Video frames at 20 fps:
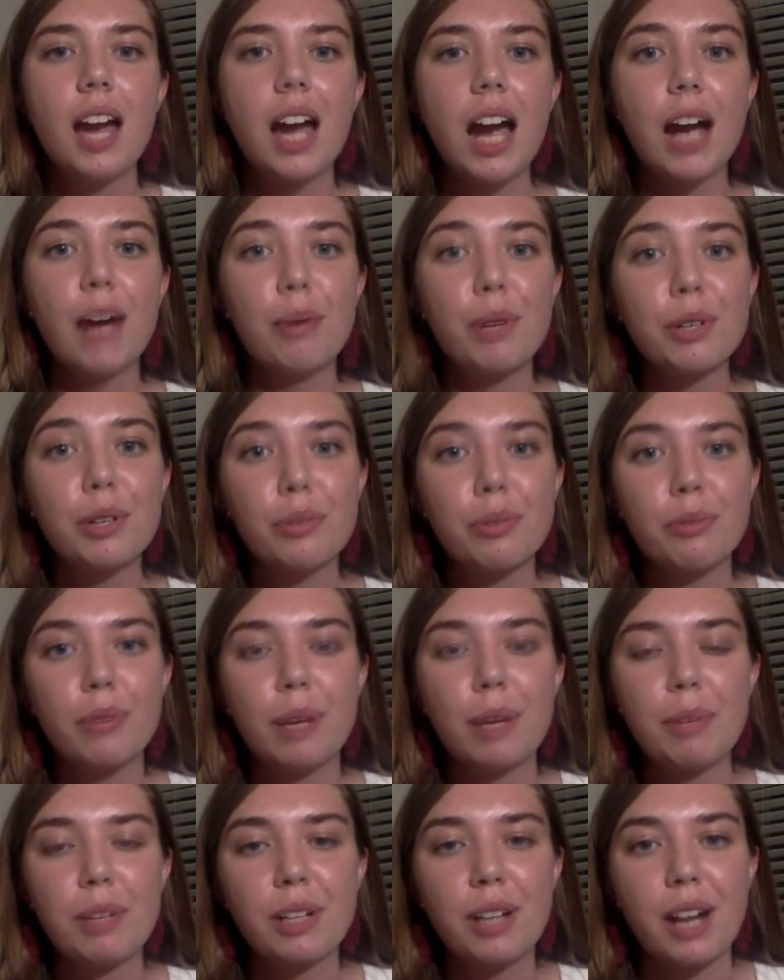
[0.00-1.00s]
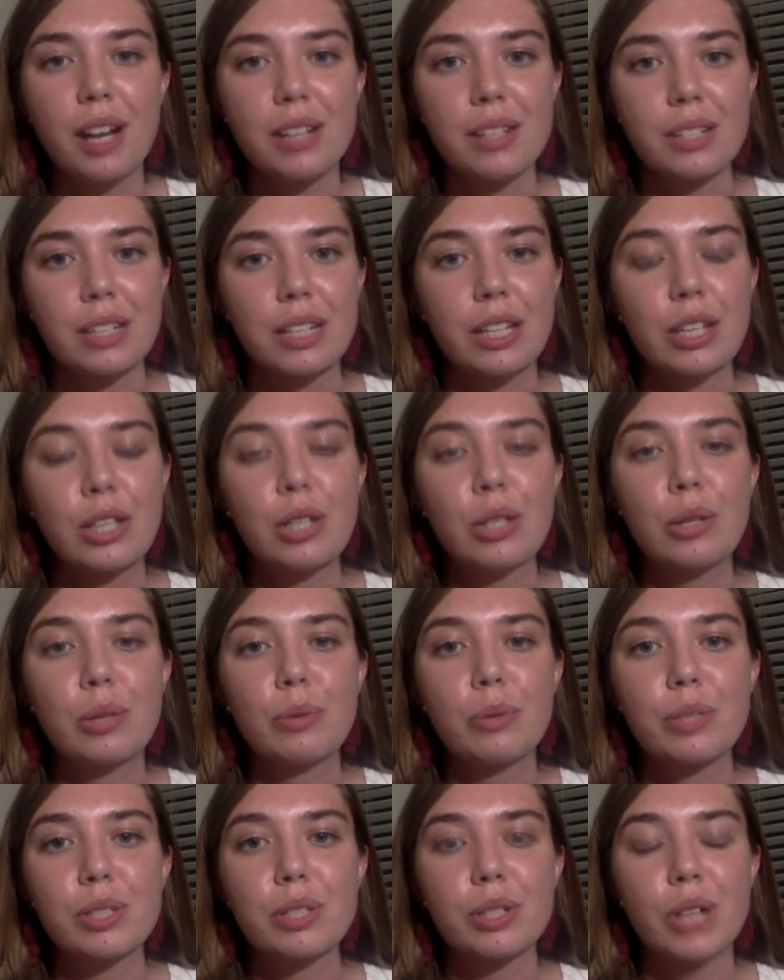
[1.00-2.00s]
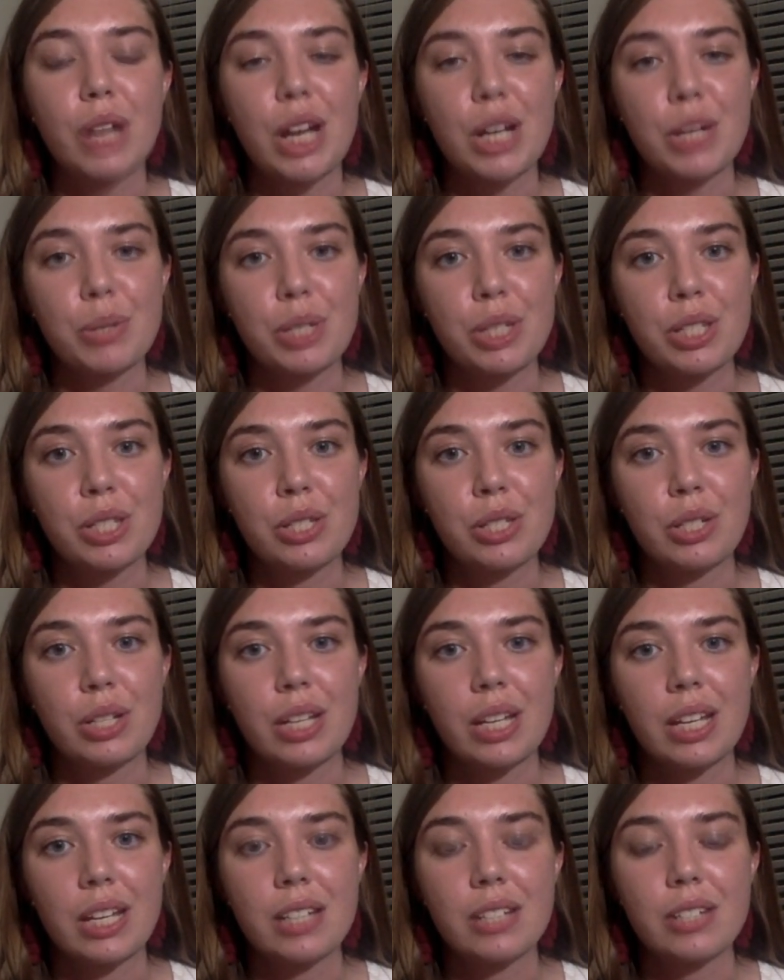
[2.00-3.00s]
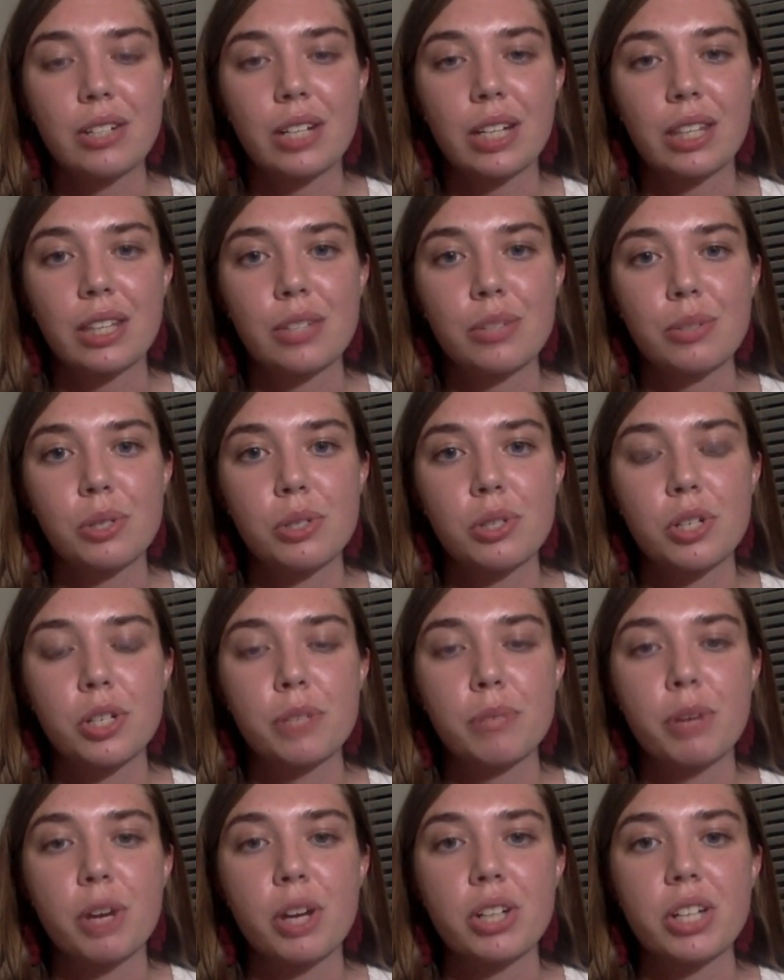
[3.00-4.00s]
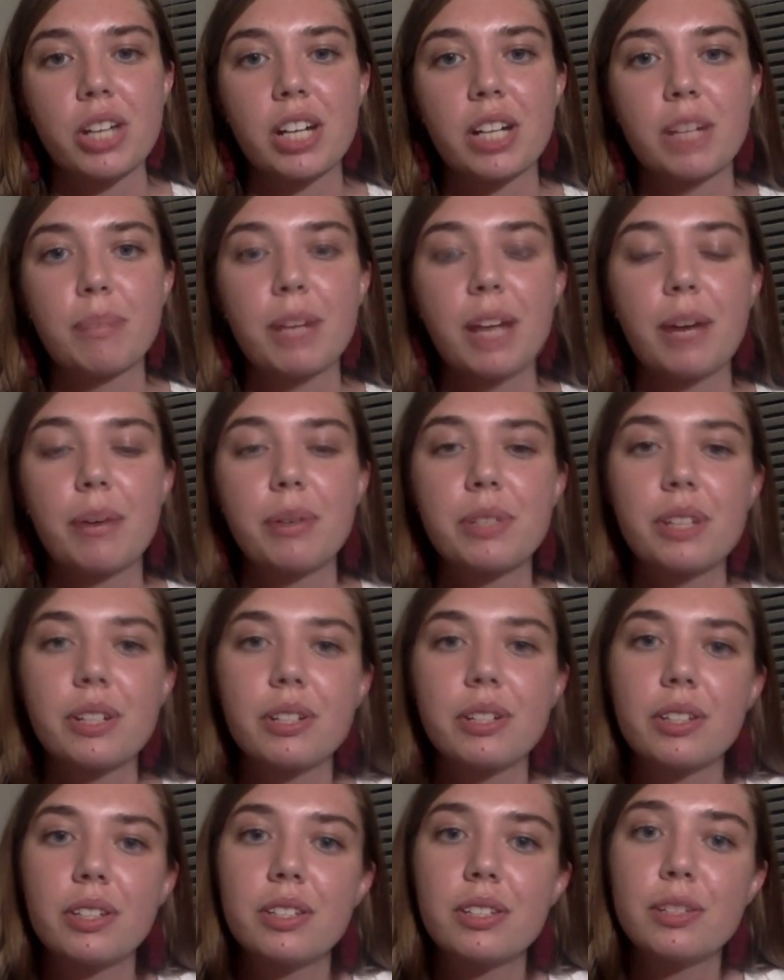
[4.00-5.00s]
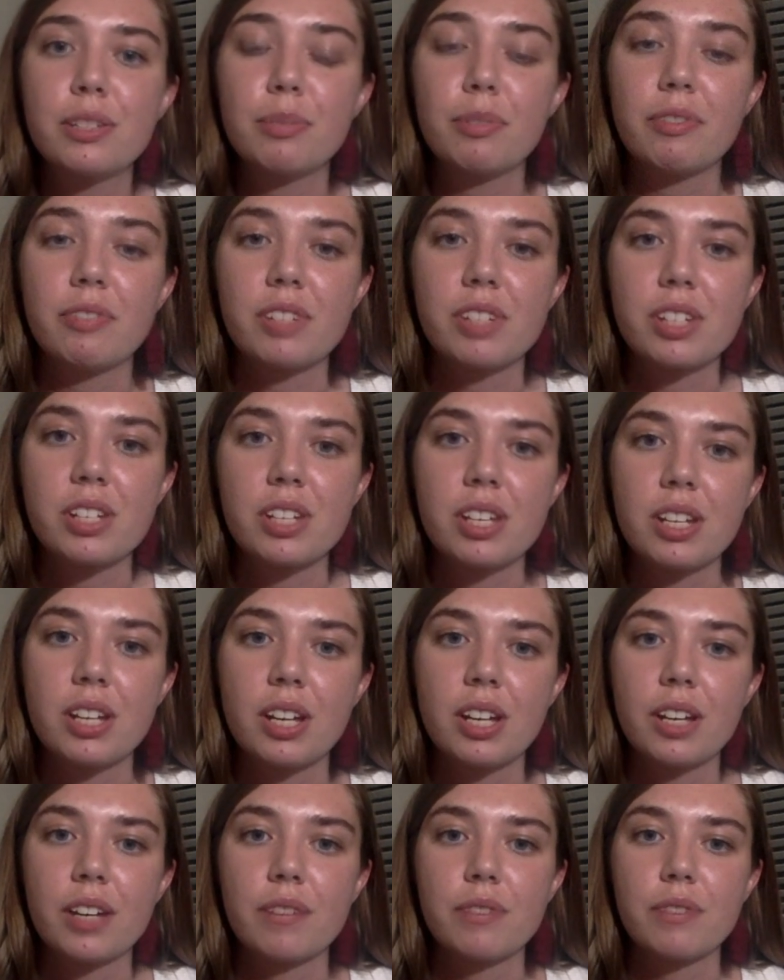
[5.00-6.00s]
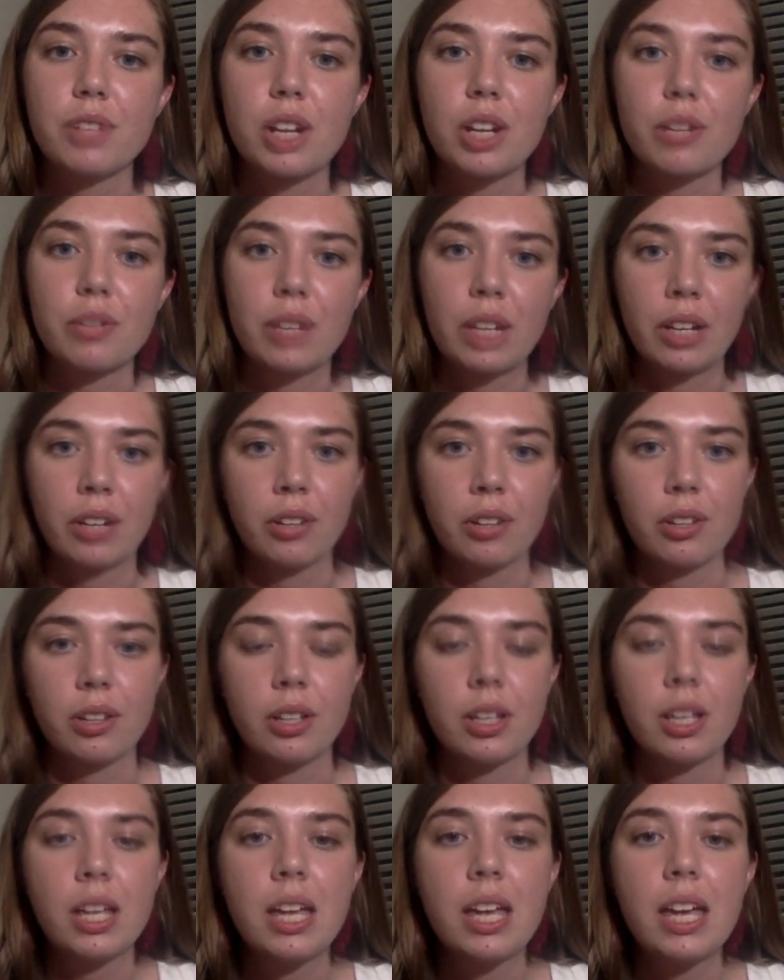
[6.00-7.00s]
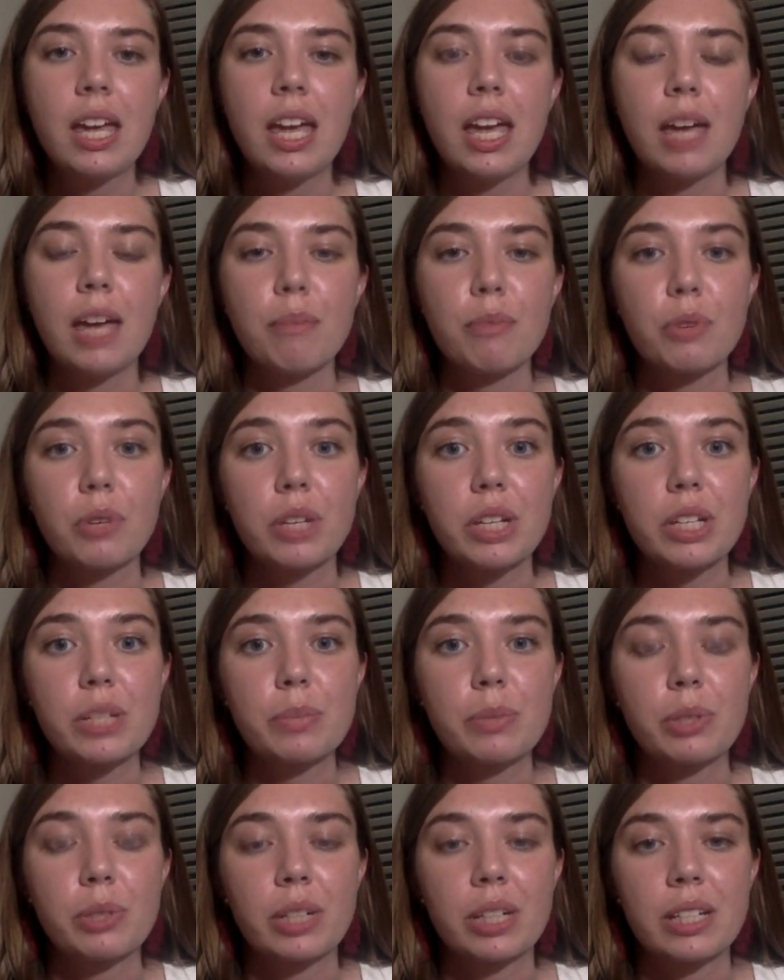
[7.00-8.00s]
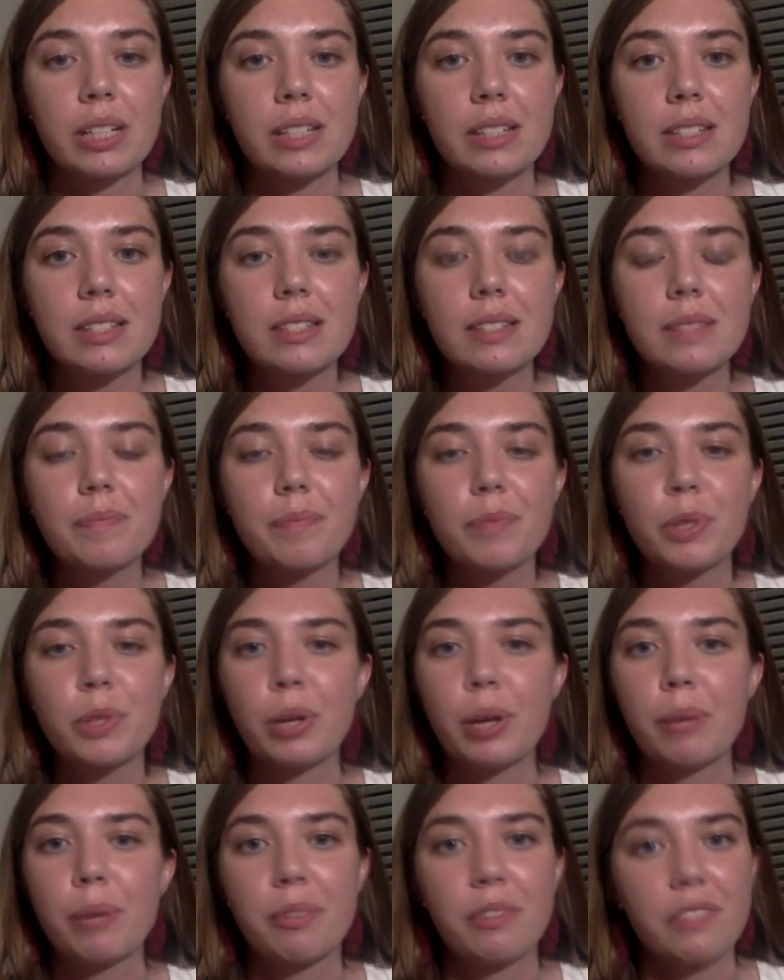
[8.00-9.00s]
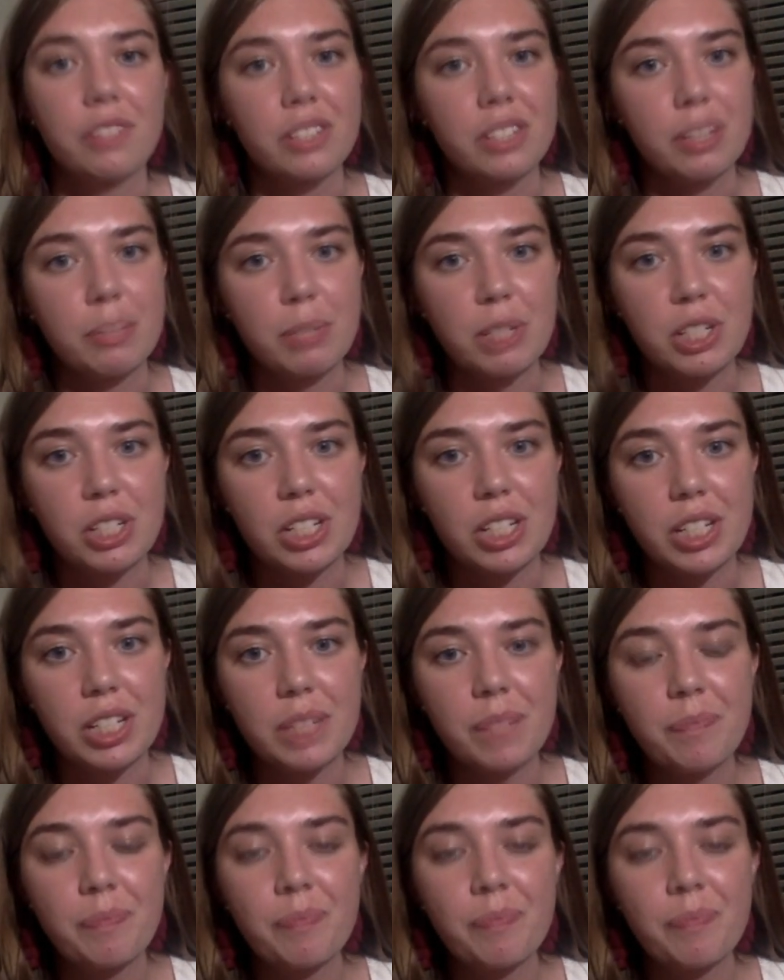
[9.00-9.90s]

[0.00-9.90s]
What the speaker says: I worked with Raymond Gosling, who was a graduate student during this research project, but I was under the supervision of John Randall and Maurice Wilkins, who I previously mentioned.